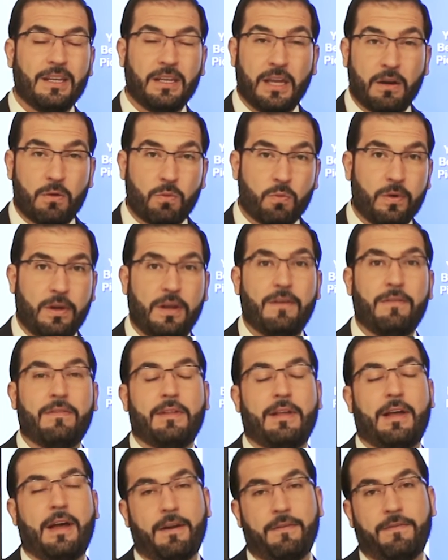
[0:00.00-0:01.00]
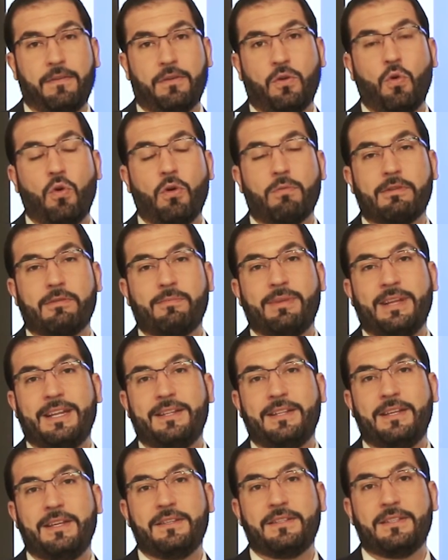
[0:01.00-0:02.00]
get rid of a lot of
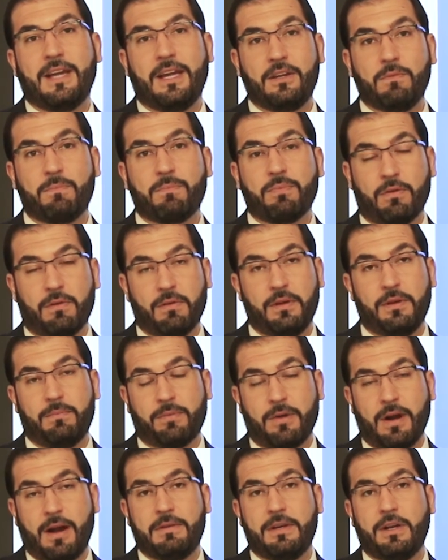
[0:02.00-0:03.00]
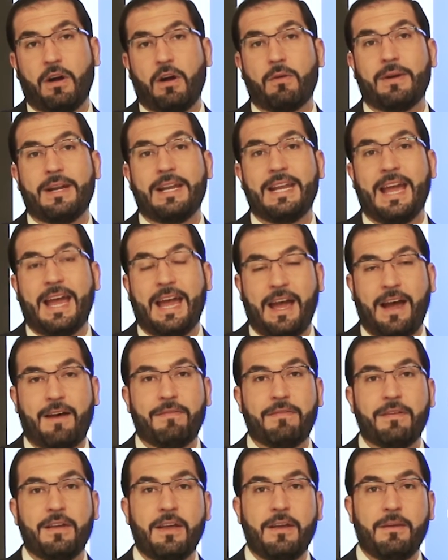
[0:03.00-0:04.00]
comorbidities that you probably already
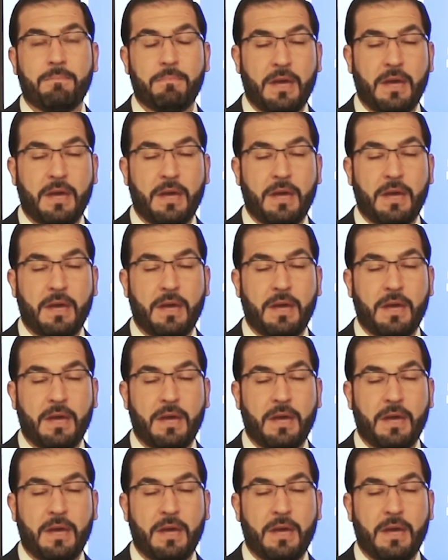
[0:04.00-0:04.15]
have,